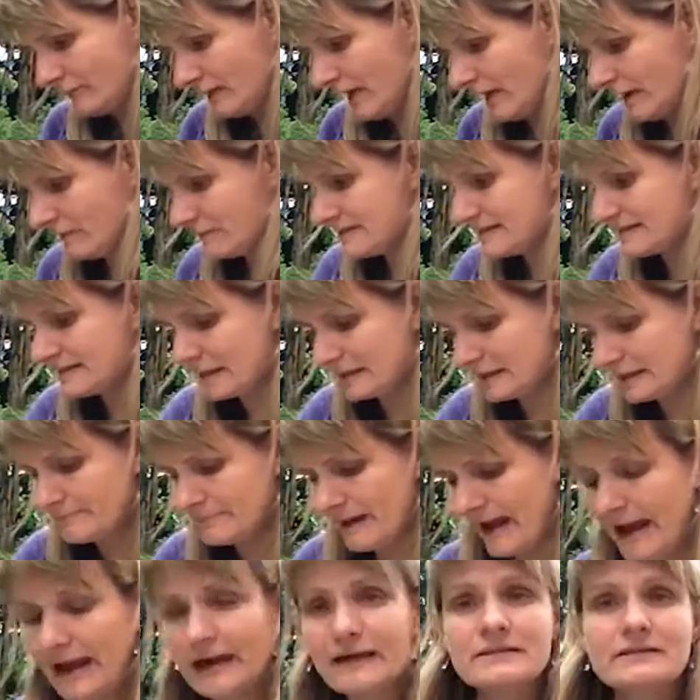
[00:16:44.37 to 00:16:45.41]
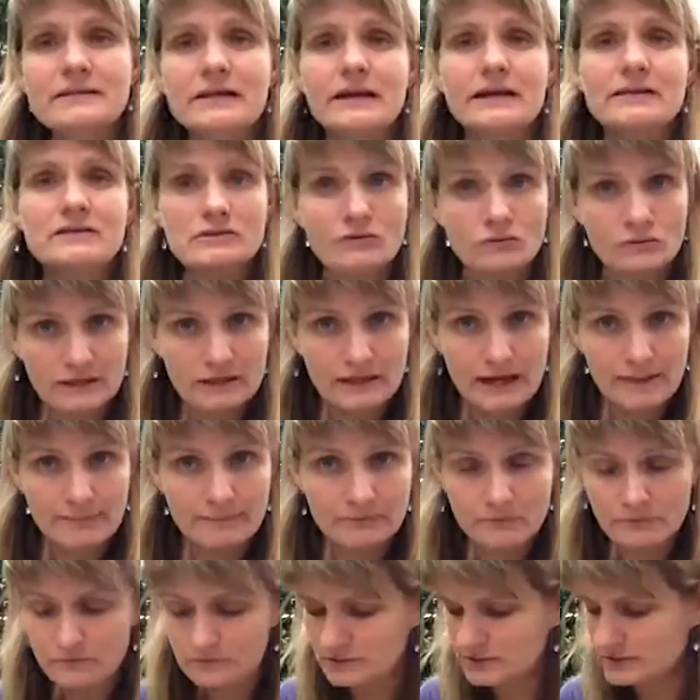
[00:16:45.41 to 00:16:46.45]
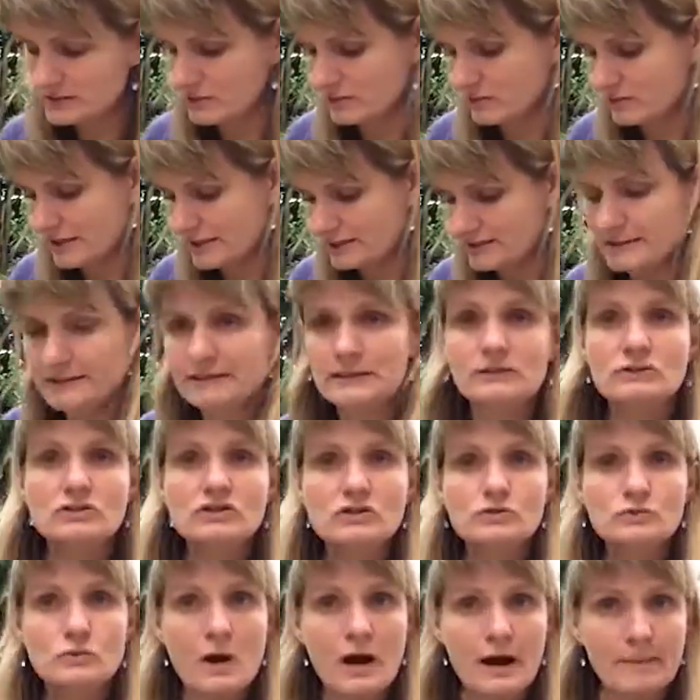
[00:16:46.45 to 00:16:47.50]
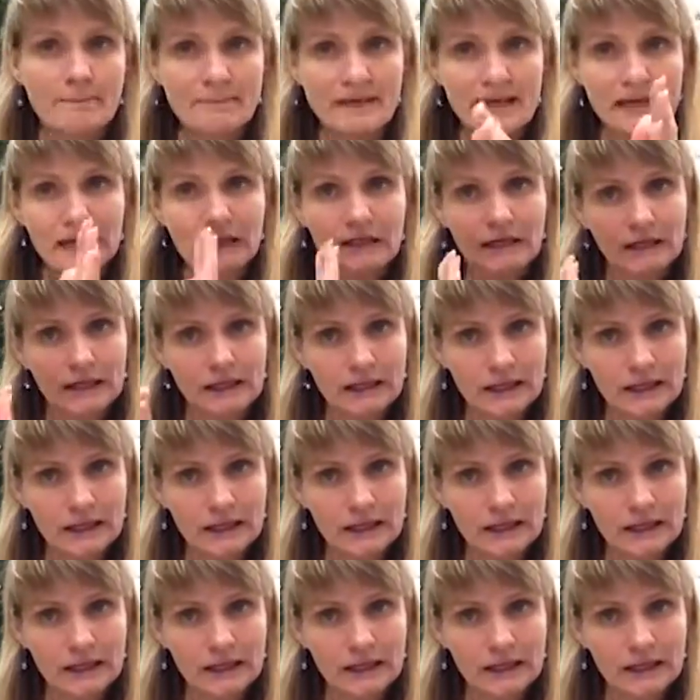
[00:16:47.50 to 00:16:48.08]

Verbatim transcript: I was selling bags and I sold a couple, so I did a little swapping